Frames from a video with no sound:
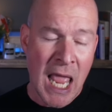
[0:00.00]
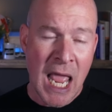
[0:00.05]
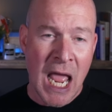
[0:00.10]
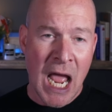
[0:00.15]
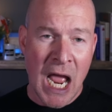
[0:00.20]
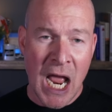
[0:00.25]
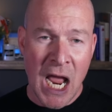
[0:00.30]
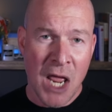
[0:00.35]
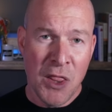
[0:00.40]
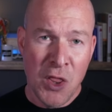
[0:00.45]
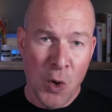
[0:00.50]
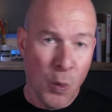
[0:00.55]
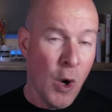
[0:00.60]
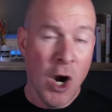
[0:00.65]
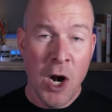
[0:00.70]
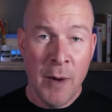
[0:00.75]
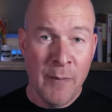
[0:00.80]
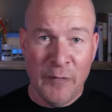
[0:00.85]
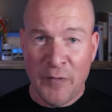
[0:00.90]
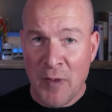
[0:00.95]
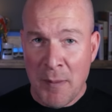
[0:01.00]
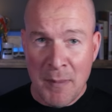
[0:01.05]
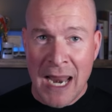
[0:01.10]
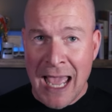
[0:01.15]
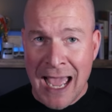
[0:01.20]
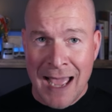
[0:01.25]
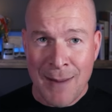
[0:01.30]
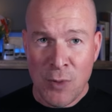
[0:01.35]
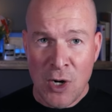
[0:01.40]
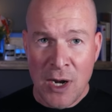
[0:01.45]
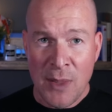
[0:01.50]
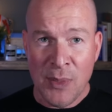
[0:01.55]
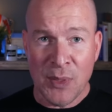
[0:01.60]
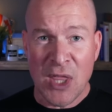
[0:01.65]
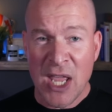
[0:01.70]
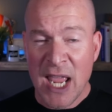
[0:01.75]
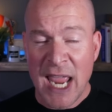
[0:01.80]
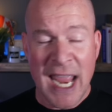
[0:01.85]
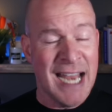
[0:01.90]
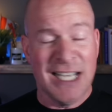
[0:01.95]
Uh, the Worm from Labyrinth.
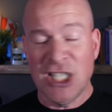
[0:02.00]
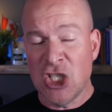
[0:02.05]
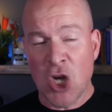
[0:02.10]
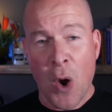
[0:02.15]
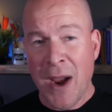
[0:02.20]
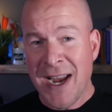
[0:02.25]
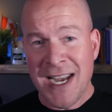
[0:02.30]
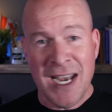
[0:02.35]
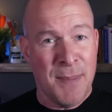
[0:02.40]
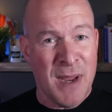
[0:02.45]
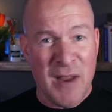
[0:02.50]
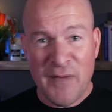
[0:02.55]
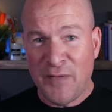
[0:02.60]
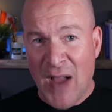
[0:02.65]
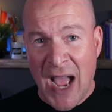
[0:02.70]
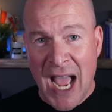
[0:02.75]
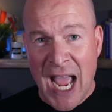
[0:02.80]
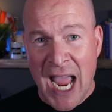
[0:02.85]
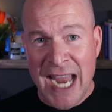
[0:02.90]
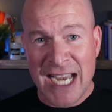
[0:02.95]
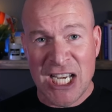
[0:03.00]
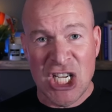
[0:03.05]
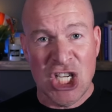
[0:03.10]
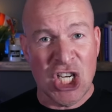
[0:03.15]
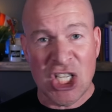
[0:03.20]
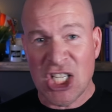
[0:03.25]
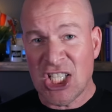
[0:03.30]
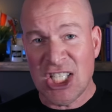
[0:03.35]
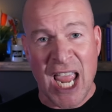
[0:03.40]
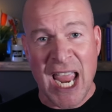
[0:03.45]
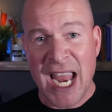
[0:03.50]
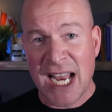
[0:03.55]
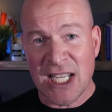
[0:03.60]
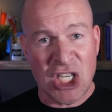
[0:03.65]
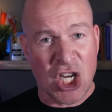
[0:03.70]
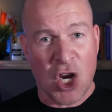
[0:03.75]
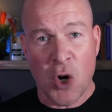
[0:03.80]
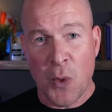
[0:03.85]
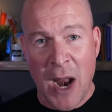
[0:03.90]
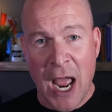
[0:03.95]
It's going to be fine. Just say it's
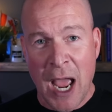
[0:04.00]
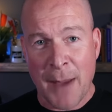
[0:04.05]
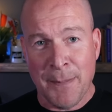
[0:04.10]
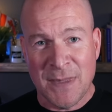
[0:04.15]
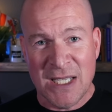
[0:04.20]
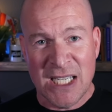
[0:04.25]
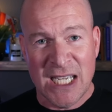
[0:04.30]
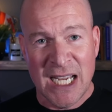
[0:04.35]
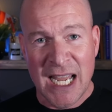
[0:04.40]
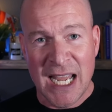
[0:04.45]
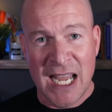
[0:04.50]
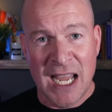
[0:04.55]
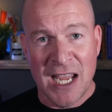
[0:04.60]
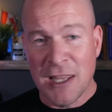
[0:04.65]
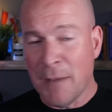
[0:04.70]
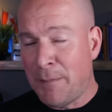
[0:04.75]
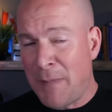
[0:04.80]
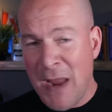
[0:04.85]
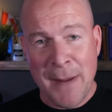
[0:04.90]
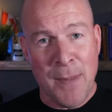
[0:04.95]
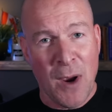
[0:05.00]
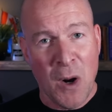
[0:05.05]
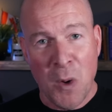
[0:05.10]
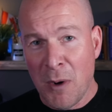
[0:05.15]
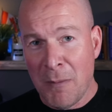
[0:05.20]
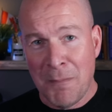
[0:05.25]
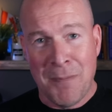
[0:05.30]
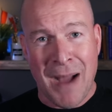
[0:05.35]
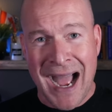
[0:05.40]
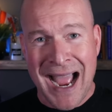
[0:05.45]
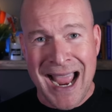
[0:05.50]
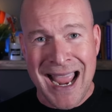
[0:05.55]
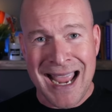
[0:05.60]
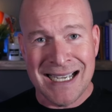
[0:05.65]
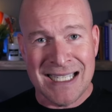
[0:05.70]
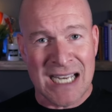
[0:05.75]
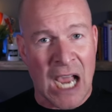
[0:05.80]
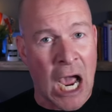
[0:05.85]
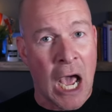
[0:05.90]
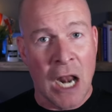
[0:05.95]
corrupt. The people will buy
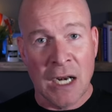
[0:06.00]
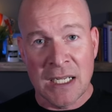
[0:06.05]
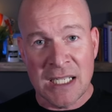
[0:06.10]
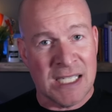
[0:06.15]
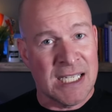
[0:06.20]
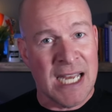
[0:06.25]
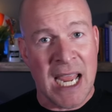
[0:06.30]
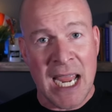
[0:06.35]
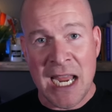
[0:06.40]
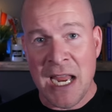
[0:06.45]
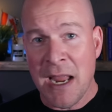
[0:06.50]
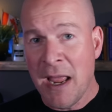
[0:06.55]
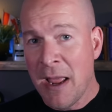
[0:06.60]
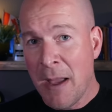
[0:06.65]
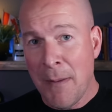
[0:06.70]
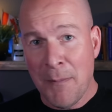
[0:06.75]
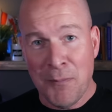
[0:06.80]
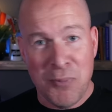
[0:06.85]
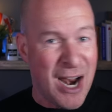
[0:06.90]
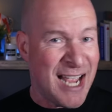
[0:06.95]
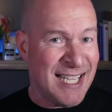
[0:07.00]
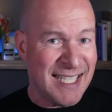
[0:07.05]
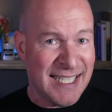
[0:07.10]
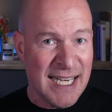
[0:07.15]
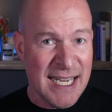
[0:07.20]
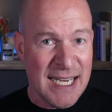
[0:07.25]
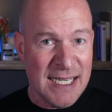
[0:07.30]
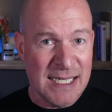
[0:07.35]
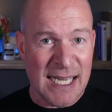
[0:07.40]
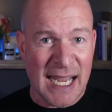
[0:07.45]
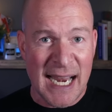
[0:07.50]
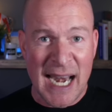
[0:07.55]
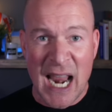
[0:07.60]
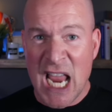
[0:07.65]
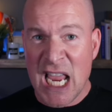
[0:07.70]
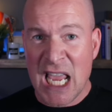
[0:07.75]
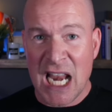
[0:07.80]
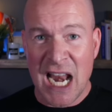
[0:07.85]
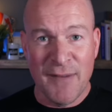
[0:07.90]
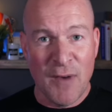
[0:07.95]
it. I'll stay president, and I
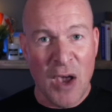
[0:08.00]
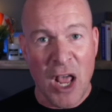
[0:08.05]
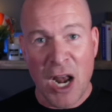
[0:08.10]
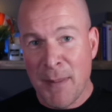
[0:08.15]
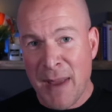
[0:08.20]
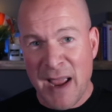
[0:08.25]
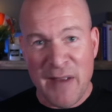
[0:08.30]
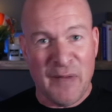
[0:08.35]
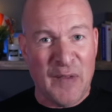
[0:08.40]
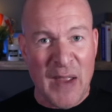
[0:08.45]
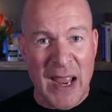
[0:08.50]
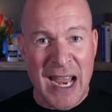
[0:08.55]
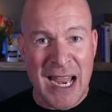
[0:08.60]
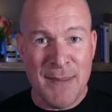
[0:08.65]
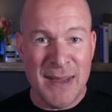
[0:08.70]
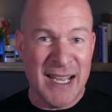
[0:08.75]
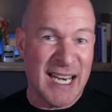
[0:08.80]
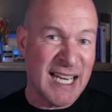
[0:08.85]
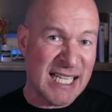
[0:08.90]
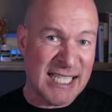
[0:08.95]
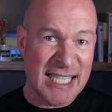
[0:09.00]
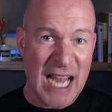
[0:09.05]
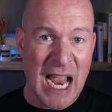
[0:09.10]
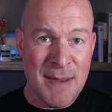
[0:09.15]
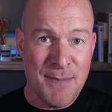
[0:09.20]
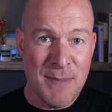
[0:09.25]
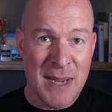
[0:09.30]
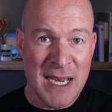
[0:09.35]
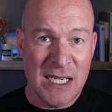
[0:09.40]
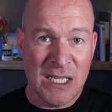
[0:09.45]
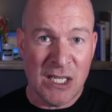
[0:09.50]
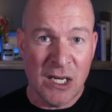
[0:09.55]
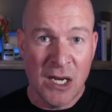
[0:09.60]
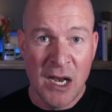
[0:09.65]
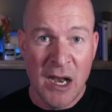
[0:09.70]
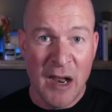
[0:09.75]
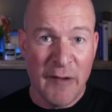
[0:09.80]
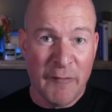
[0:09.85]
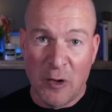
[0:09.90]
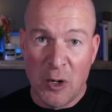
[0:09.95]
can have all my fame and excitement
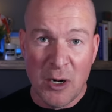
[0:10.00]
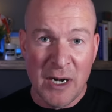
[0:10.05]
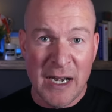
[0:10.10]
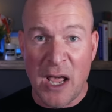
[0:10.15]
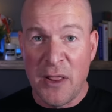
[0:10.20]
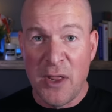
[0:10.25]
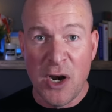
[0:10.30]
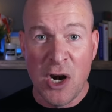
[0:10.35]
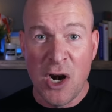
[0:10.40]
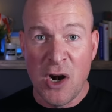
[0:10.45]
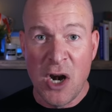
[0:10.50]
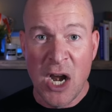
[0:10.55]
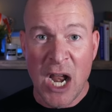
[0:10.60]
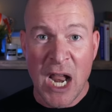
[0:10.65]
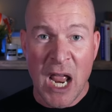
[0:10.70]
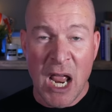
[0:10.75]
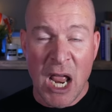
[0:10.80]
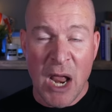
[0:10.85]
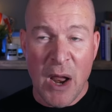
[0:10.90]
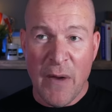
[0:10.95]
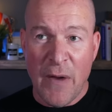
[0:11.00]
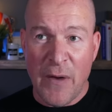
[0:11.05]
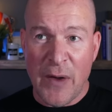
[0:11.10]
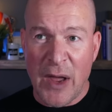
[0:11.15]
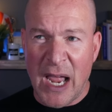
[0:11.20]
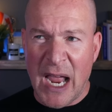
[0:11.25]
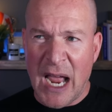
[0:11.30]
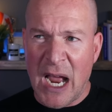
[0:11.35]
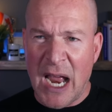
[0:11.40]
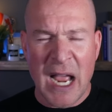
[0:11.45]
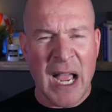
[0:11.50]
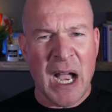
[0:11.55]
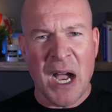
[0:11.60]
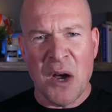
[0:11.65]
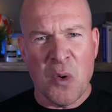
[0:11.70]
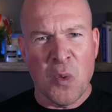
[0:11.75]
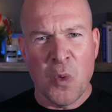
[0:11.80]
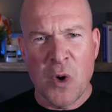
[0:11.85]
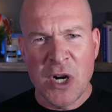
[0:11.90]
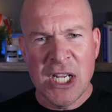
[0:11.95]
for another. Uh,
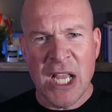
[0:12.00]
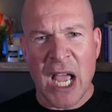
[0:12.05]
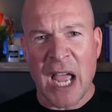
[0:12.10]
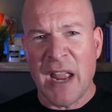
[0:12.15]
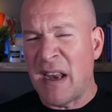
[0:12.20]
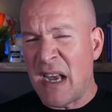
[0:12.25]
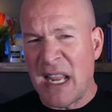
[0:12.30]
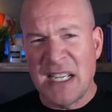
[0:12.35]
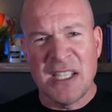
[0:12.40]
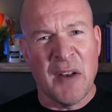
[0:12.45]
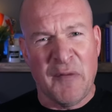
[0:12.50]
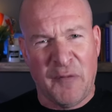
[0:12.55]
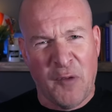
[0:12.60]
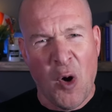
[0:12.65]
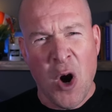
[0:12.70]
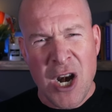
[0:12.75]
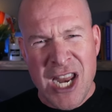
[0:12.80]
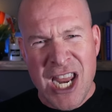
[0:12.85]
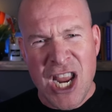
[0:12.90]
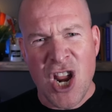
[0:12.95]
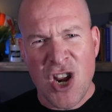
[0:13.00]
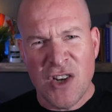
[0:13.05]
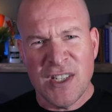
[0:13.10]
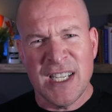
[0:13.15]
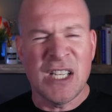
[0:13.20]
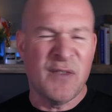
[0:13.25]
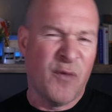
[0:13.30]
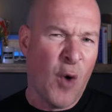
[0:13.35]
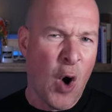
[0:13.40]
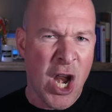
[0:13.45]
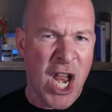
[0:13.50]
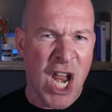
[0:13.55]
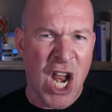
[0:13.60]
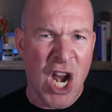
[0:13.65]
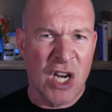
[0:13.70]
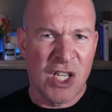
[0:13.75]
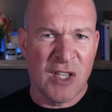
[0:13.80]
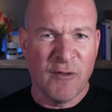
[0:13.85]
what is, uh, is it? Four years? It's four years.